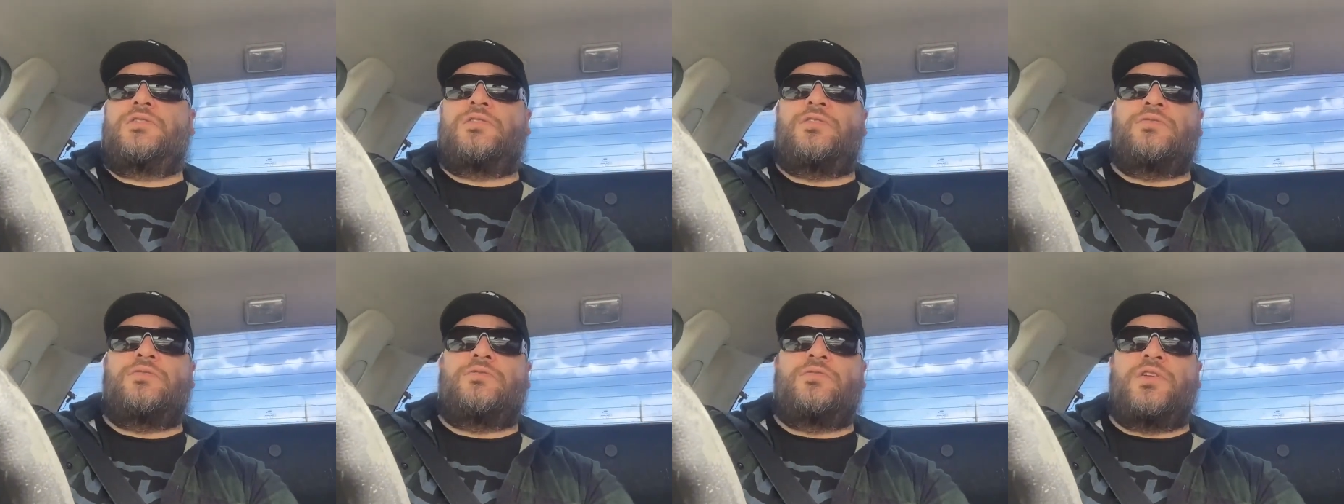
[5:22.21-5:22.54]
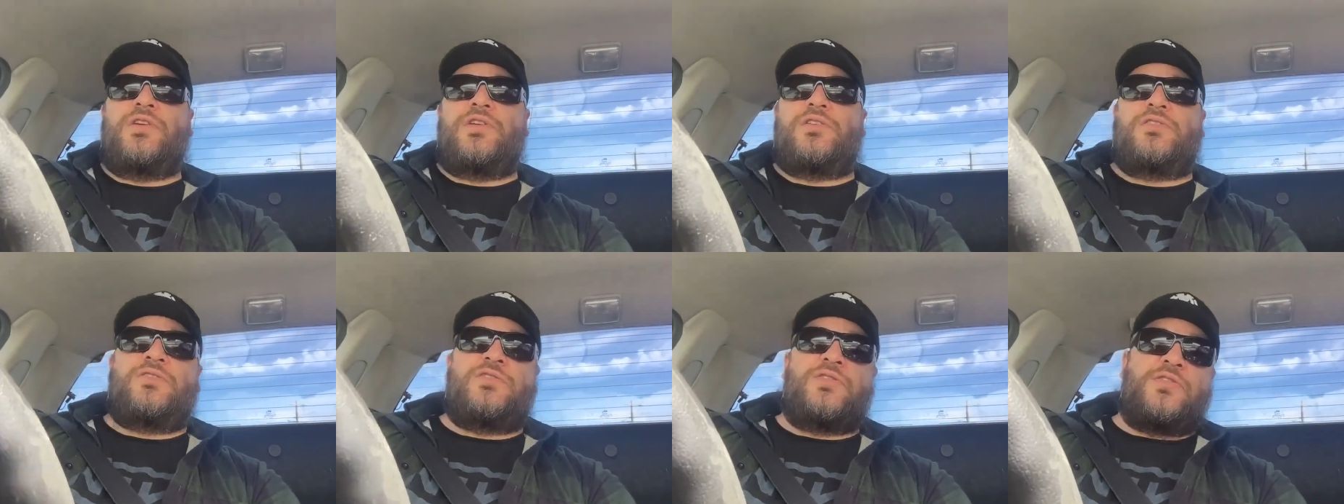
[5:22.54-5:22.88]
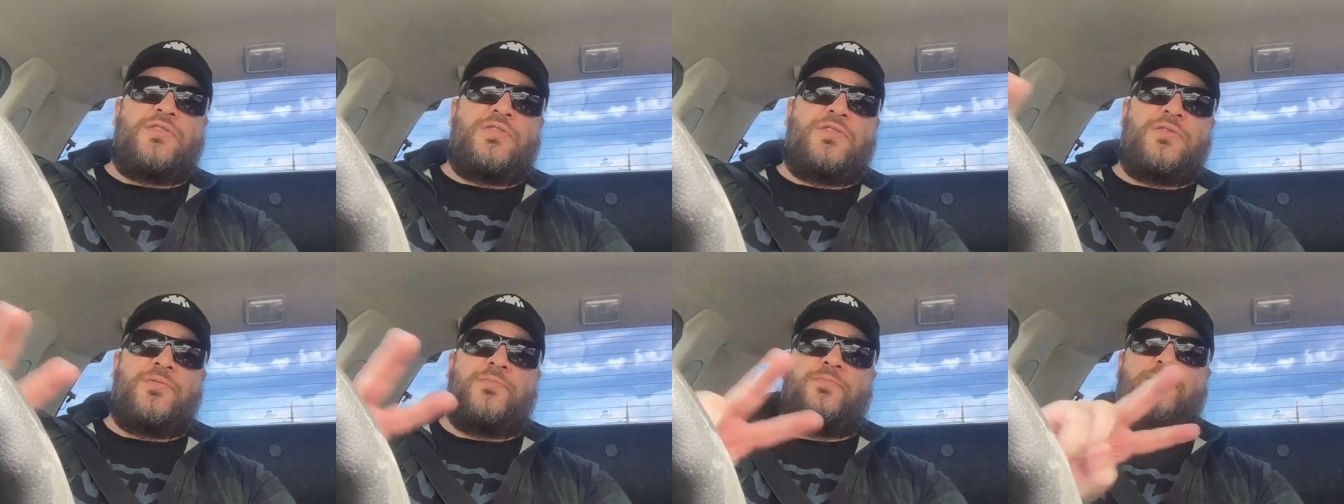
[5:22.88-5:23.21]
Till next
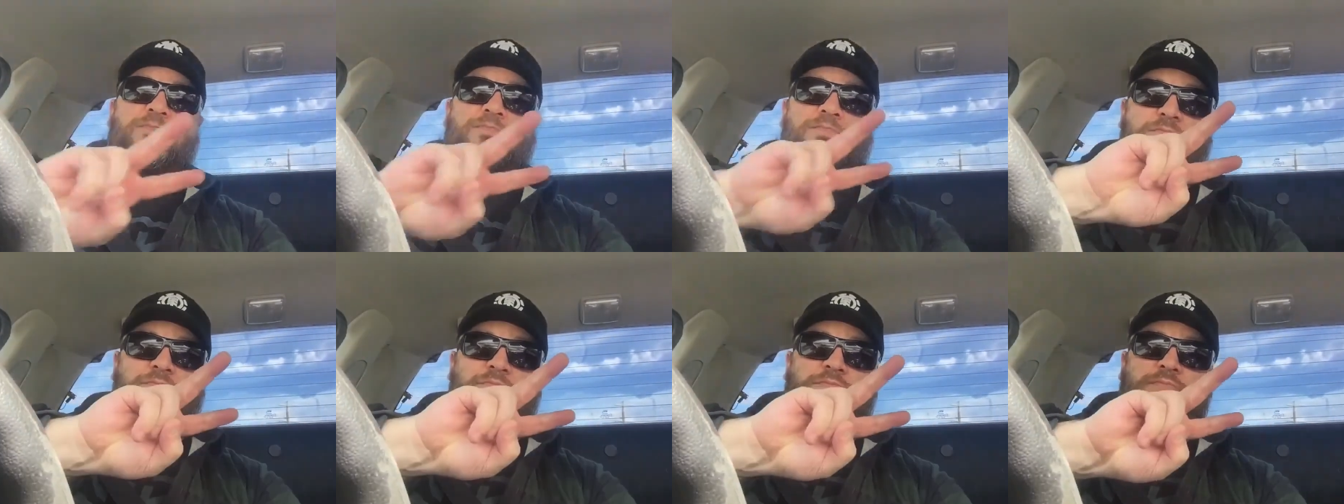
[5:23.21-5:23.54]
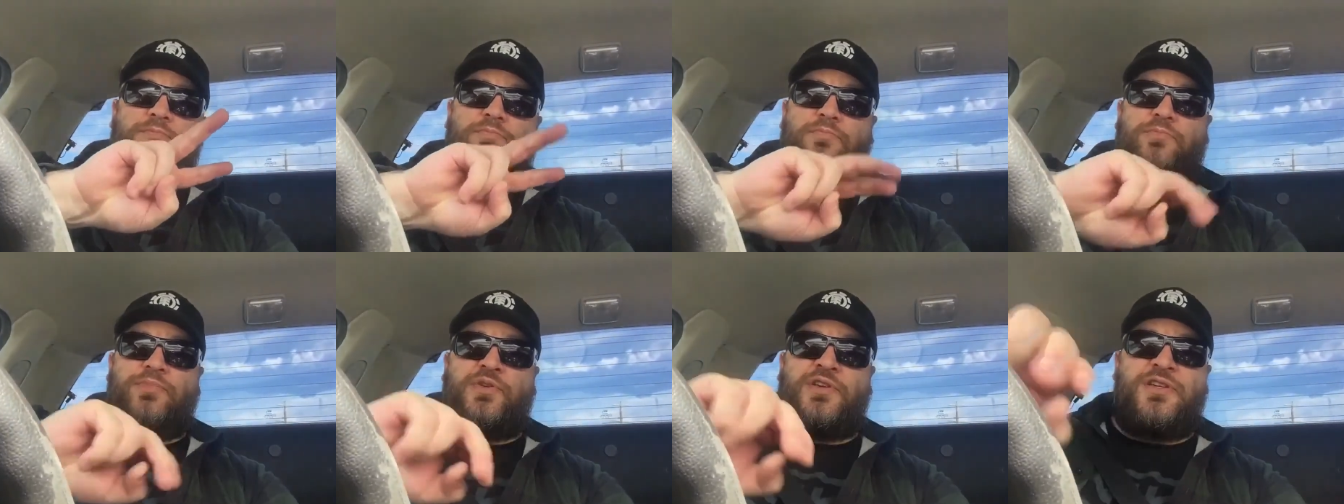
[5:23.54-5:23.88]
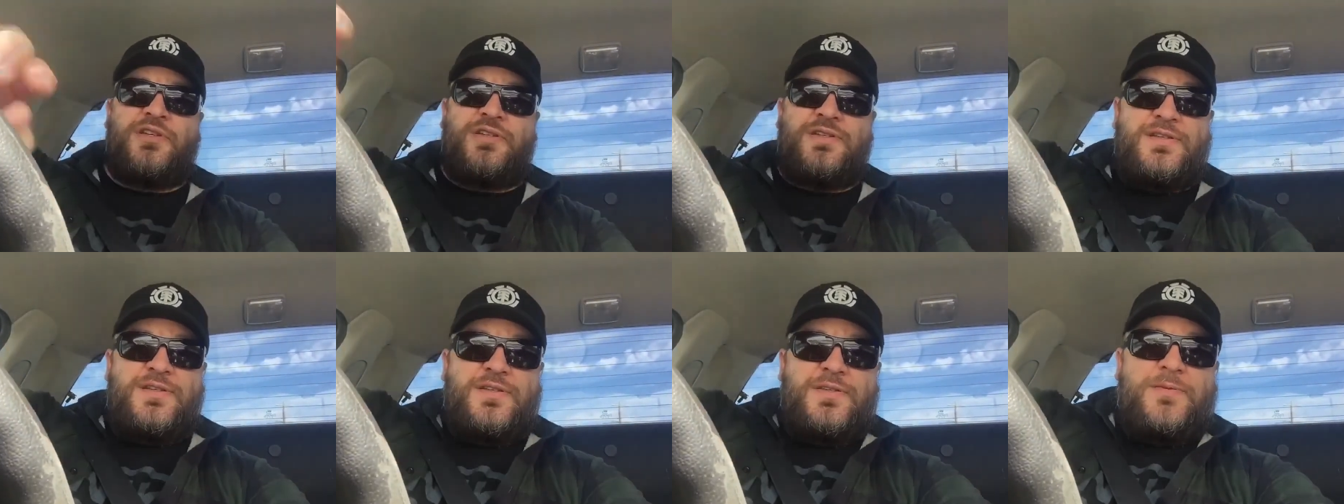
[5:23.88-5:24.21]
time.
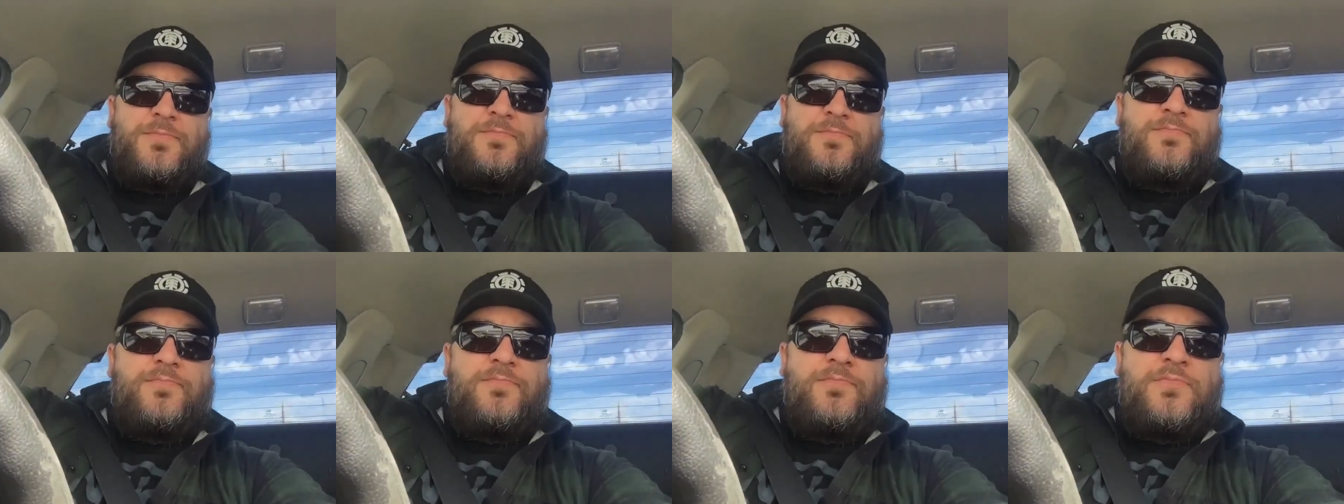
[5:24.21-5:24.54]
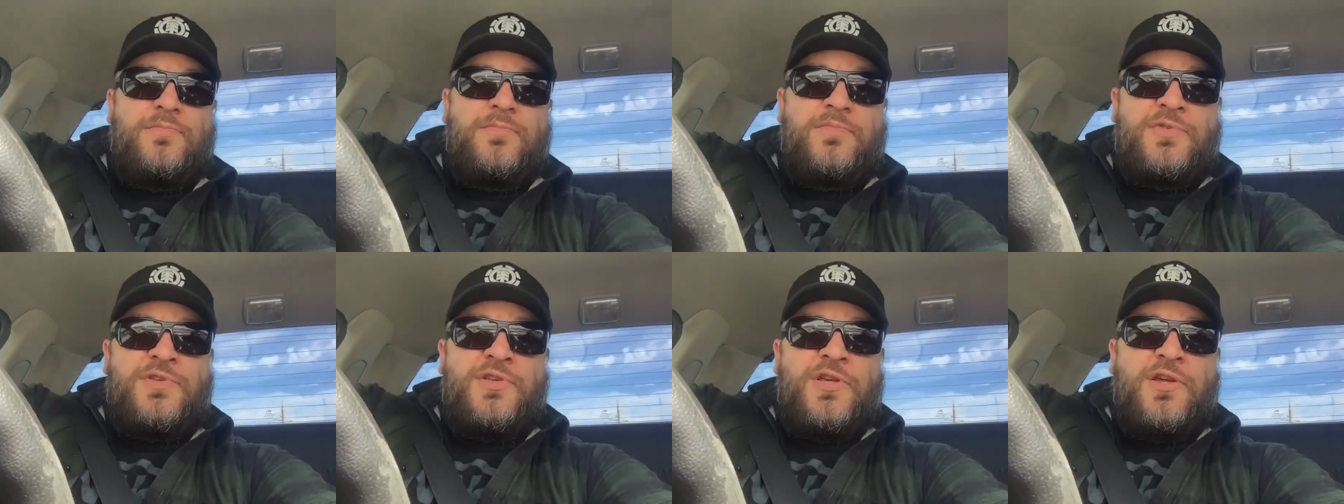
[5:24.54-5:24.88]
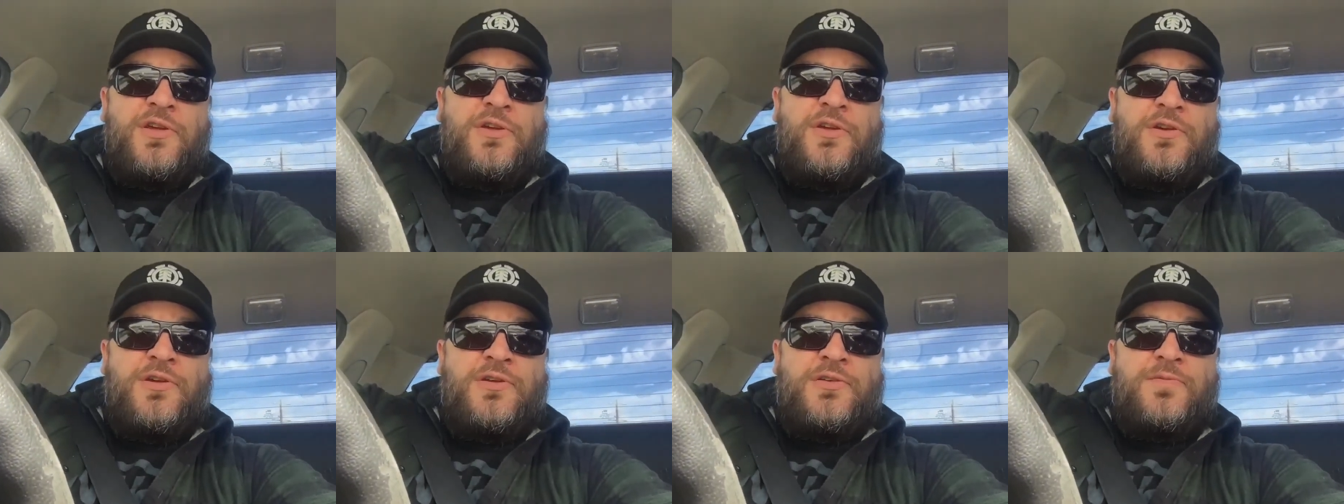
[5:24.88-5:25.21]
Peace. See
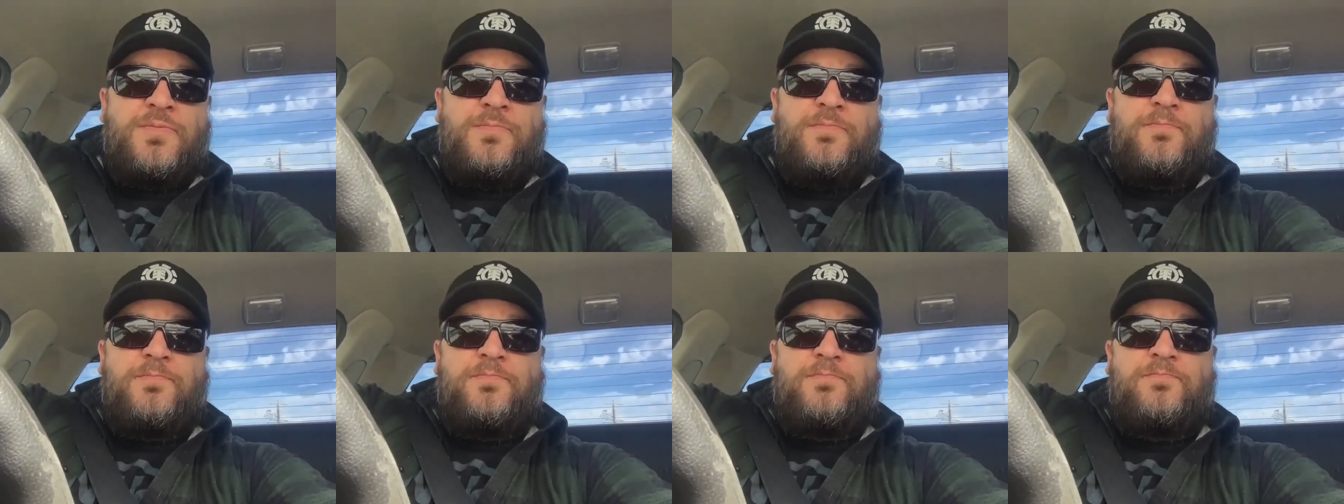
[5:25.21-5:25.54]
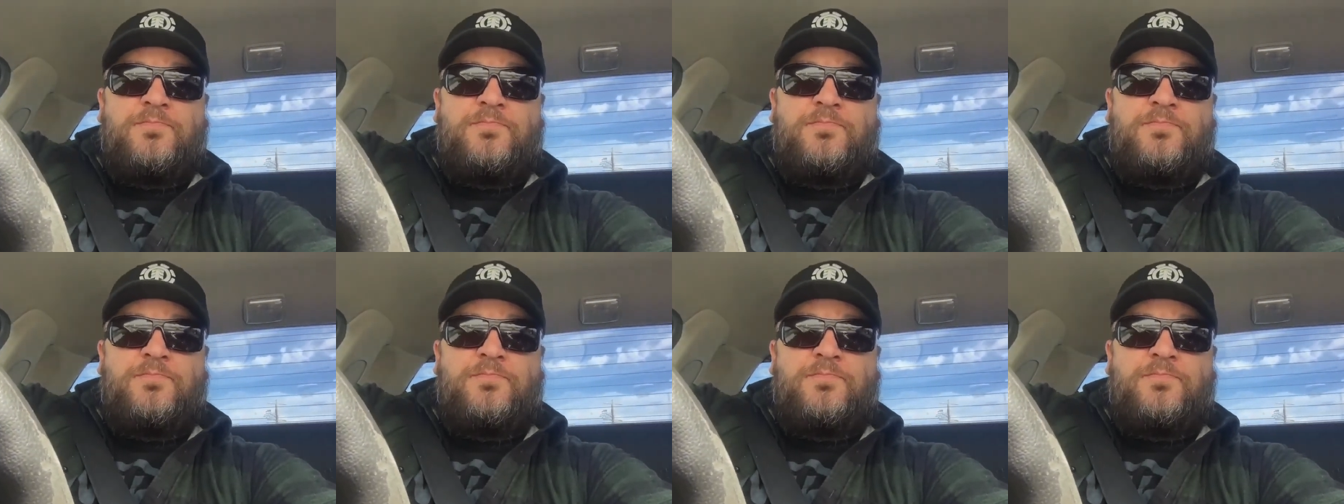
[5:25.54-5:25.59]
you guys.